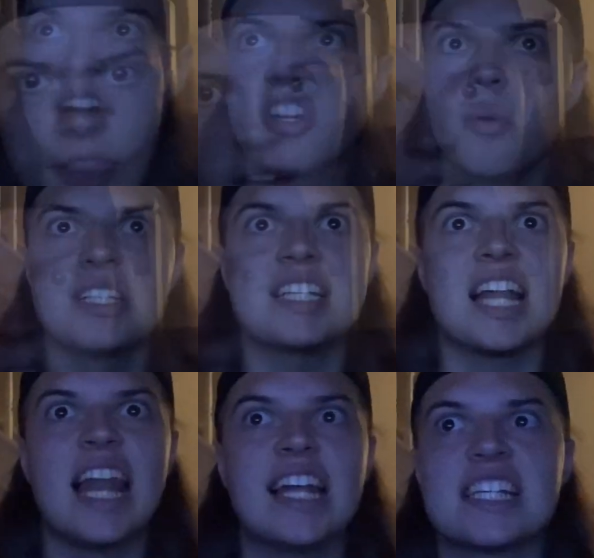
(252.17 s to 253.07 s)
Kevin Owens has the
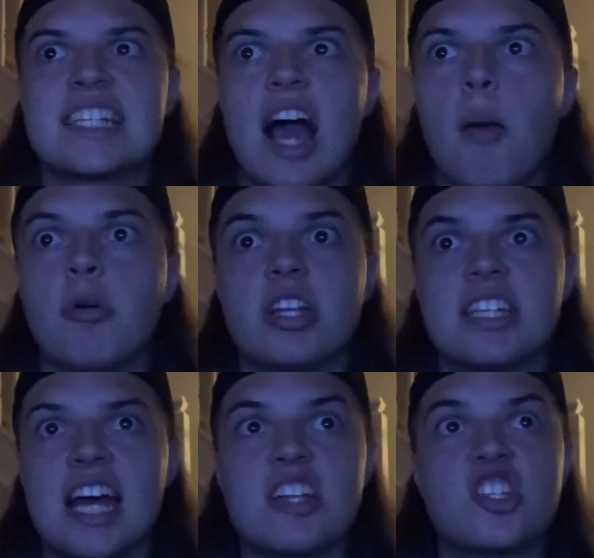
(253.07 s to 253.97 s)
ladder set up on
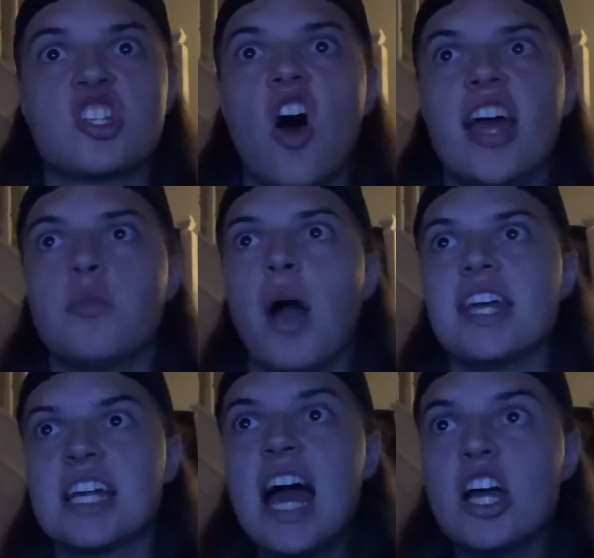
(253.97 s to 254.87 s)
its
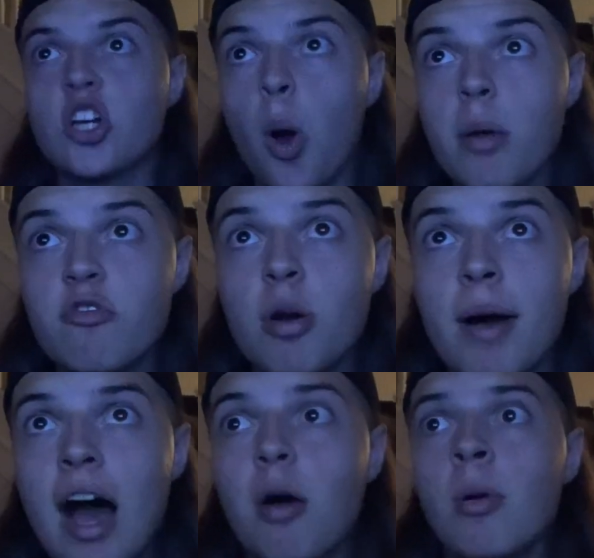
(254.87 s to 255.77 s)
sideways, going for a
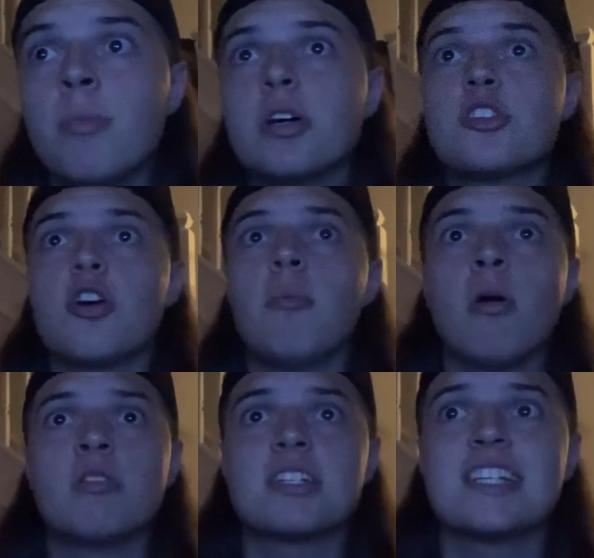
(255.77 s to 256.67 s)
powerbomb, but John
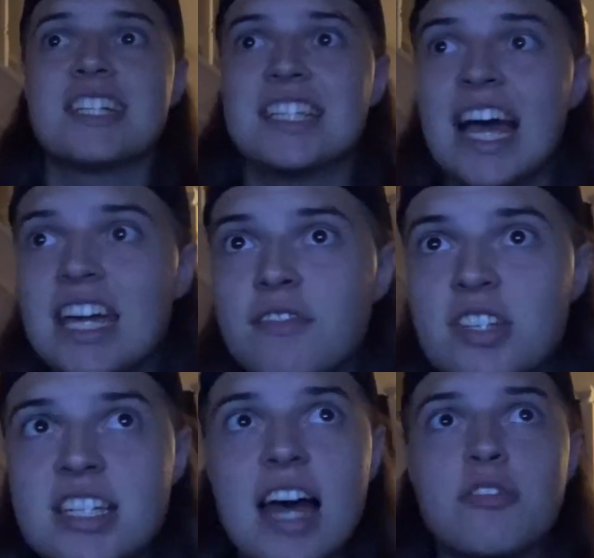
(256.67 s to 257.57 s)
Morrison saved
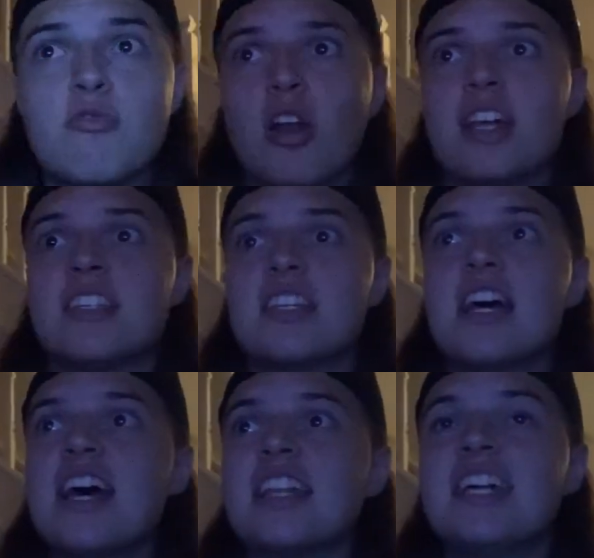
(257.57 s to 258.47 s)
Seth Rollins.
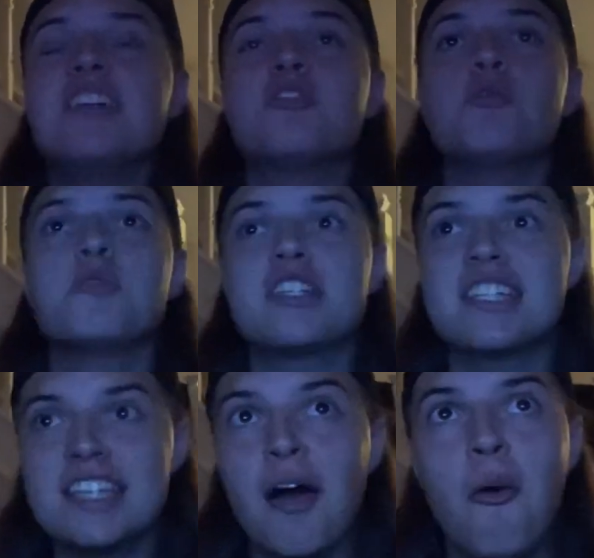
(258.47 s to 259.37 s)
These two
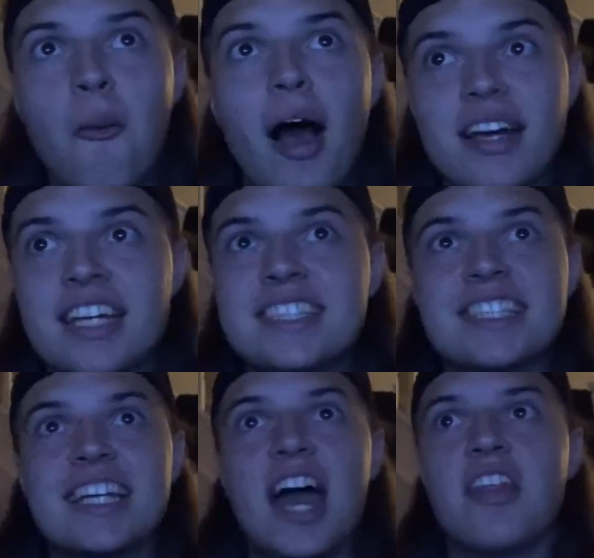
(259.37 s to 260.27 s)
still working
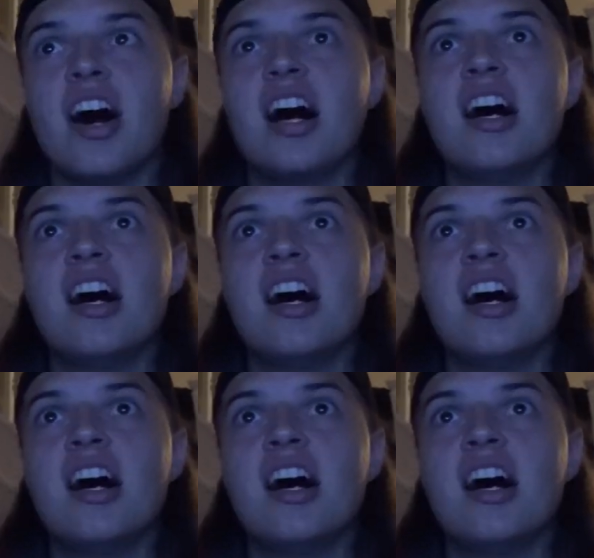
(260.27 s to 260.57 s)
together.